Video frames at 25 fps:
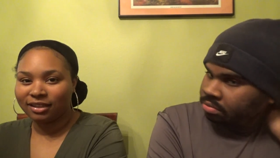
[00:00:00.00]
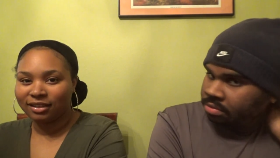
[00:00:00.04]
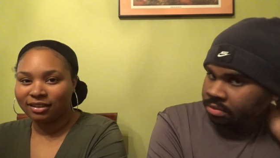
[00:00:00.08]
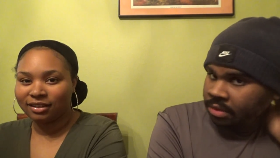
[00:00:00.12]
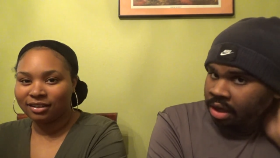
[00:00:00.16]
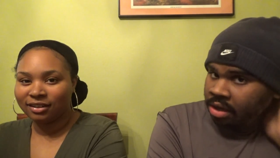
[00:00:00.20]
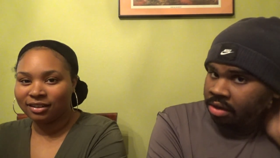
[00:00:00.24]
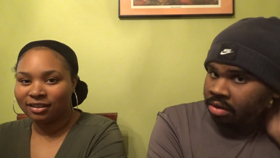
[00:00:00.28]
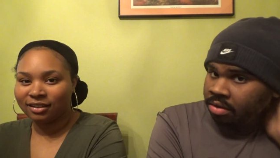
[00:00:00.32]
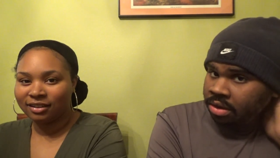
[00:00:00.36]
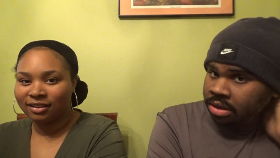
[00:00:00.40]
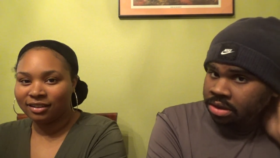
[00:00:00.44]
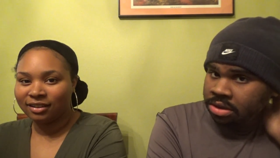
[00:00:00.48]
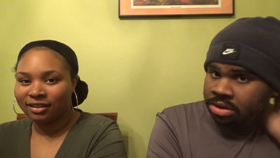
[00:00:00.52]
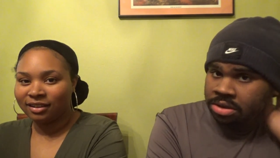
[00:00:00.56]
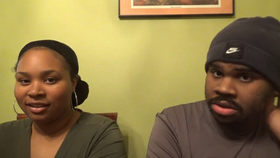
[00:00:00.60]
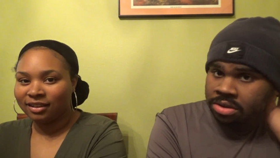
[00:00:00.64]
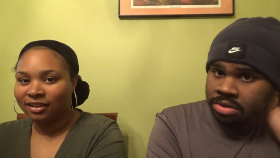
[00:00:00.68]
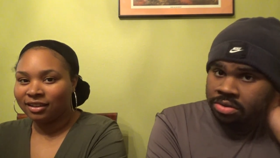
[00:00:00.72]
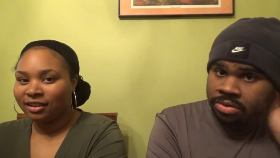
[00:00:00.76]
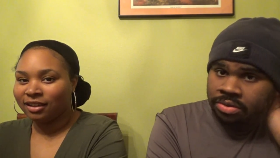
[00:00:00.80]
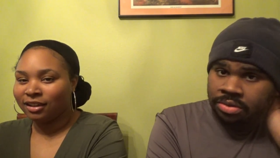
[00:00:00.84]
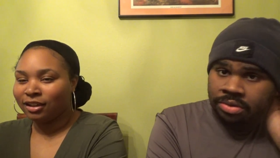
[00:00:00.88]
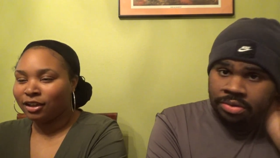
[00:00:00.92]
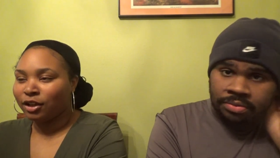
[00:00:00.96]
Speaker 1: I don't listen
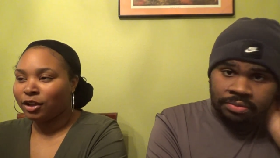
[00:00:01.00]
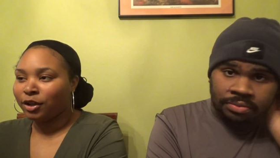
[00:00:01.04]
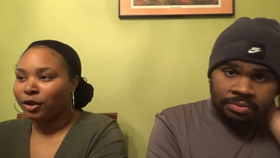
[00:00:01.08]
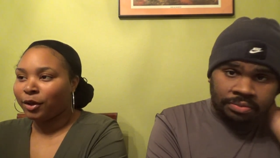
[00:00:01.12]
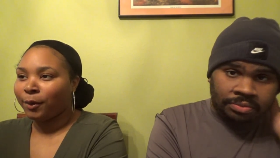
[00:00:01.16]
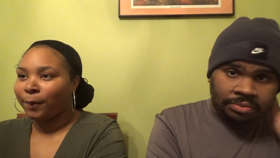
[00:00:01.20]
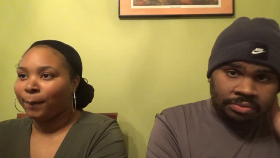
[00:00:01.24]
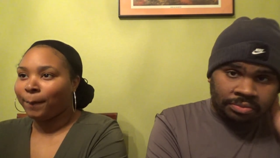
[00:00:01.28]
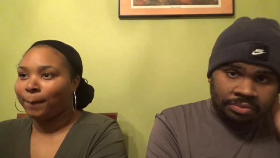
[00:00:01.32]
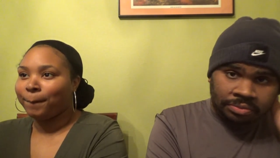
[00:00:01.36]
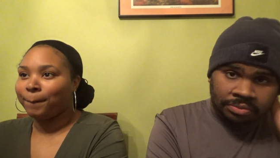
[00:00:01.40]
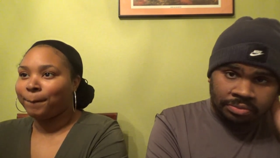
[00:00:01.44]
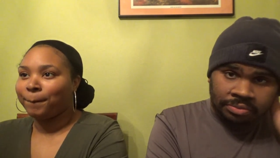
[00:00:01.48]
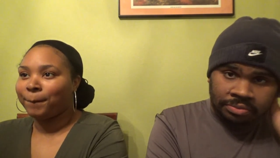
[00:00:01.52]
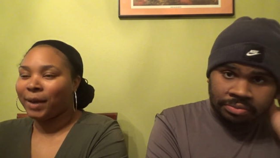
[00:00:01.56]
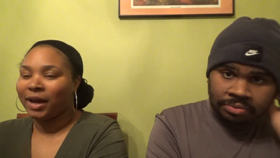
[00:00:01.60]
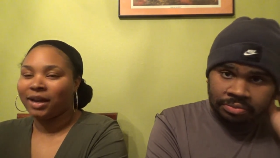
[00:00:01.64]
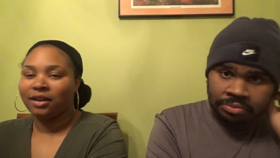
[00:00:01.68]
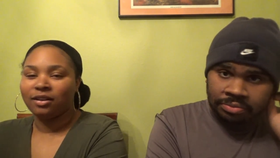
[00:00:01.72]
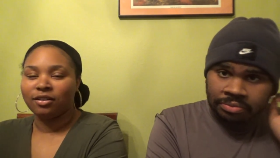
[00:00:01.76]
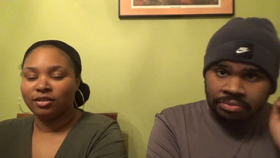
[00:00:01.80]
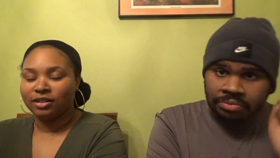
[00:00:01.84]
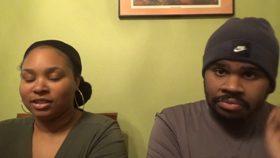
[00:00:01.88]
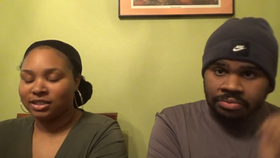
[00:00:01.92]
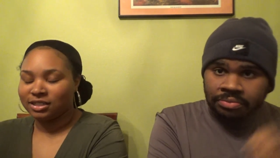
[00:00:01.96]
to it.
Speaker 2: I
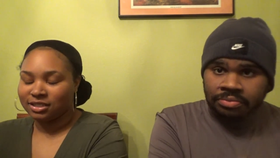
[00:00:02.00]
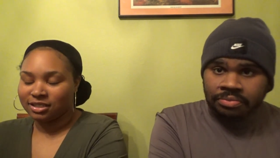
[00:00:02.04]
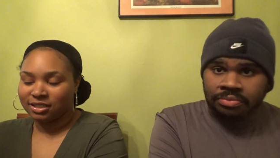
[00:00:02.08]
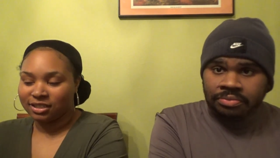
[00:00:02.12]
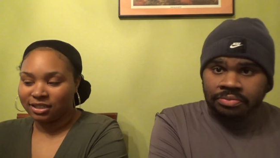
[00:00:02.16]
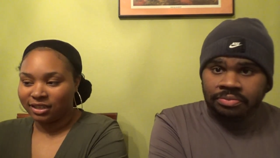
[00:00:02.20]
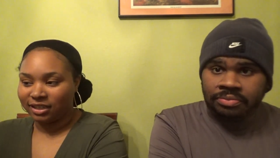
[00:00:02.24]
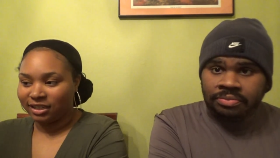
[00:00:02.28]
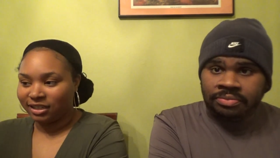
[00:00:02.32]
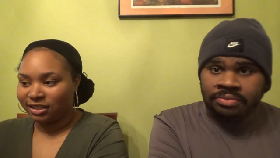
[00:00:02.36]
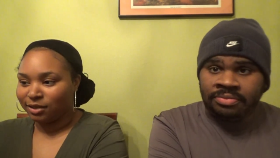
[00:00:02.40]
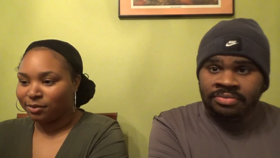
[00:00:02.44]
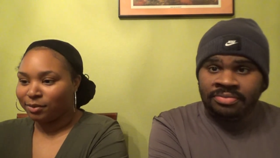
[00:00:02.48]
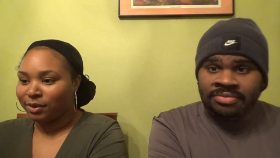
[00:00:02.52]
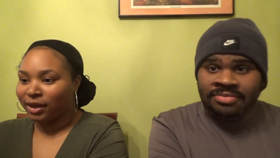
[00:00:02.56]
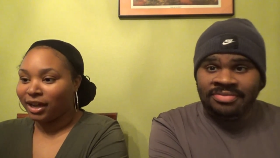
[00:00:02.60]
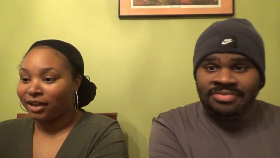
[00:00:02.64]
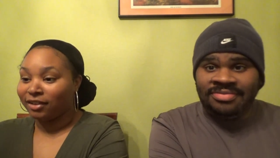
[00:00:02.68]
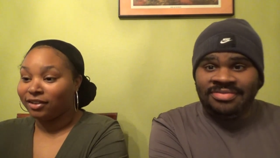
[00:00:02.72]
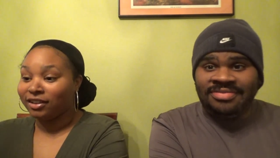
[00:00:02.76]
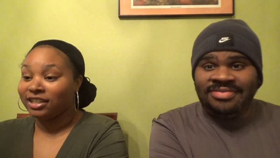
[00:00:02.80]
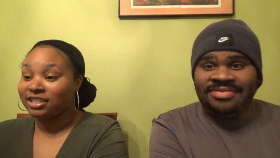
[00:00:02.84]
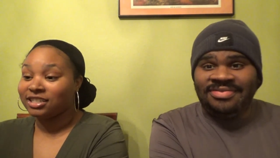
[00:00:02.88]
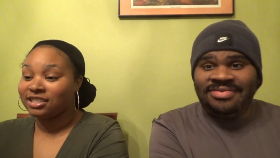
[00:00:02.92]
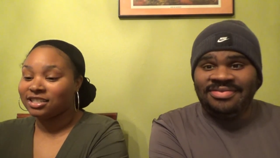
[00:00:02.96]
don't listen to it either, but I
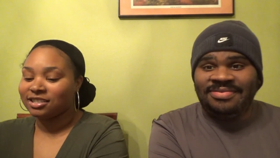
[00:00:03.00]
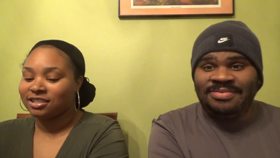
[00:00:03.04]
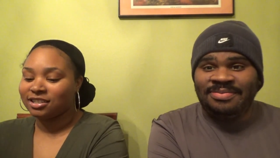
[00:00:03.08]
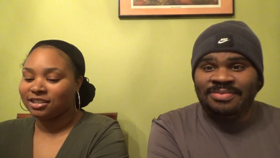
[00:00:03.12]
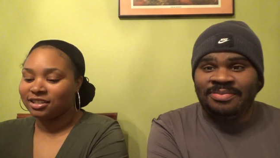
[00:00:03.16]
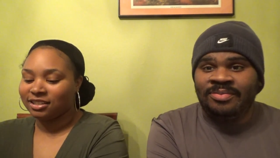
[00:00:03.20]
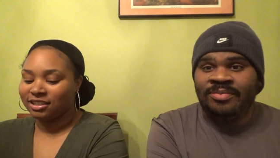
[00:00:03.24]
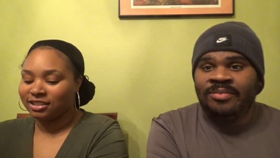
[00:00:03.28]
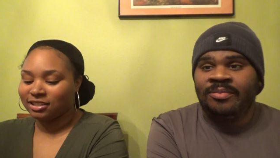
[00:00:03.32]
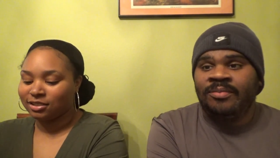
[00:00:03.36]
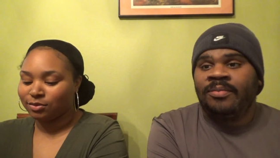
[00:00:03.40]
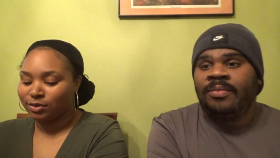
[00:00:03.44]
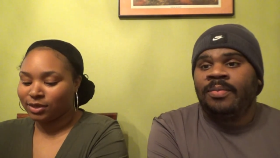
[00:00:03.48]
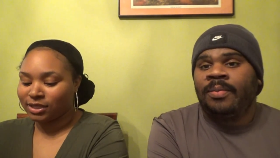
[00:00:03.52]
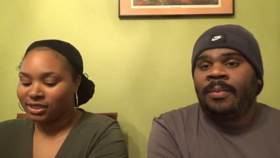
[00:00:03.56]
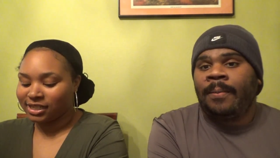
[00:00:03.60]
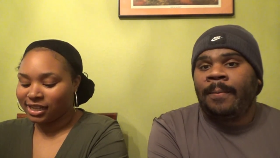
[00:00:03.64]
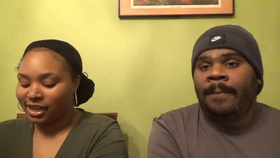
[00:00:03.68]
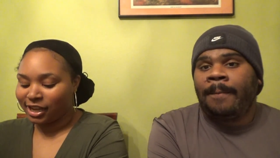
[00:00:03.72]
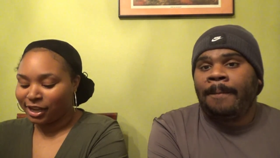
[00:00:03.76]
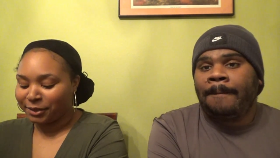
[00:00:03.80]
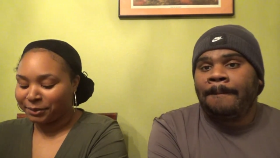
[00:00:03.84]
listened to it this one time.